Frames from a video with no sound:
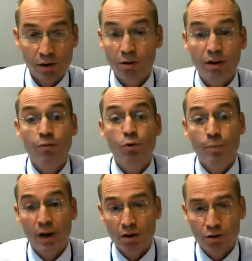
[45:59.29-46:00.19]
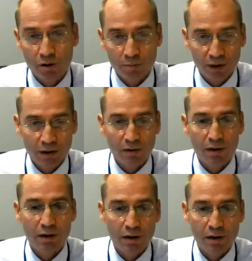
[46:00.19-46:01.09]
It's not a full picture, but I
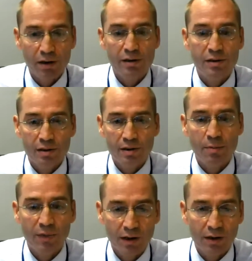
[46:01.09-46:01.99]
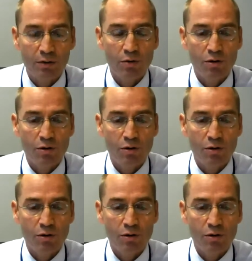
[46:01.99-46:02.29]
think it is something that